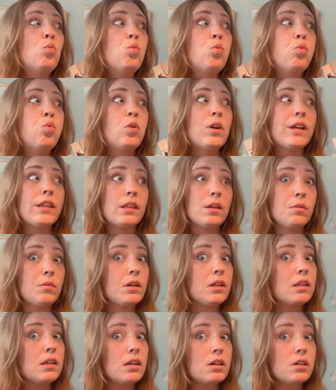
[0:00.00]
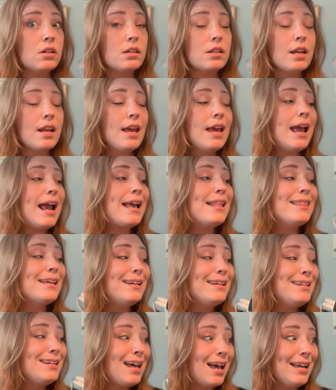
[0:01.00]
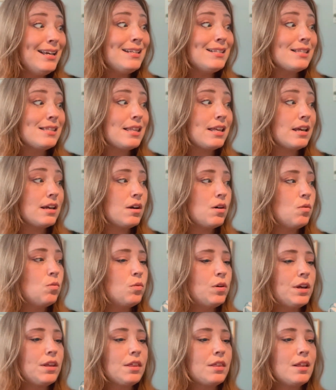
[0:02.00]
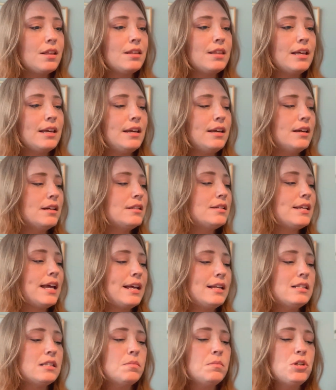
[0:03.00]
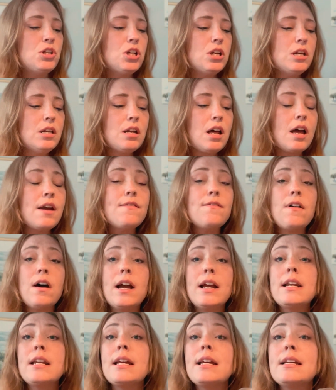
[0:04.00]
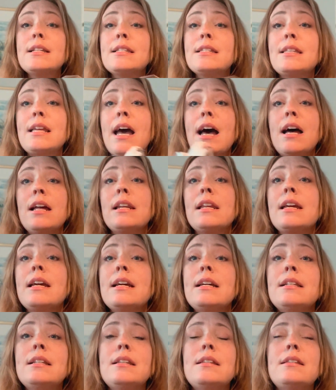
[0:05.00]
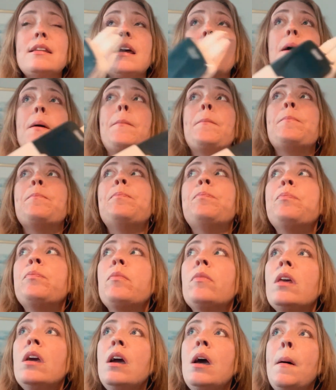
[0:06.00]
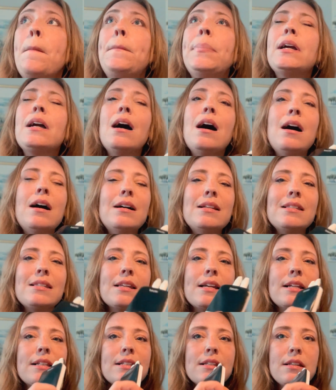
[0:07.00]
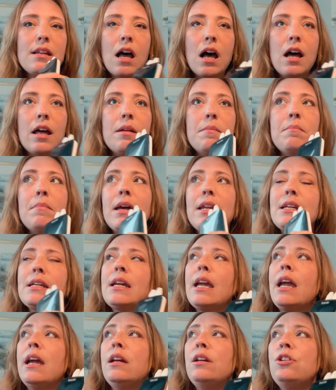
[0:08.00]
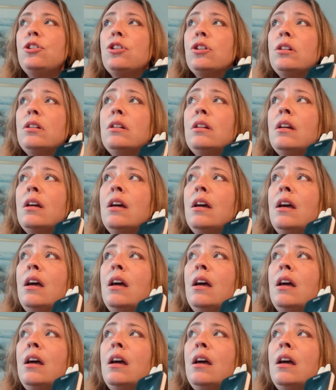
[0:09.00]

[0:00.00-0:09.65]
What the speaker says: really, really good. And the nice thing with the TENS machine, I find, is that it, because it's not medication,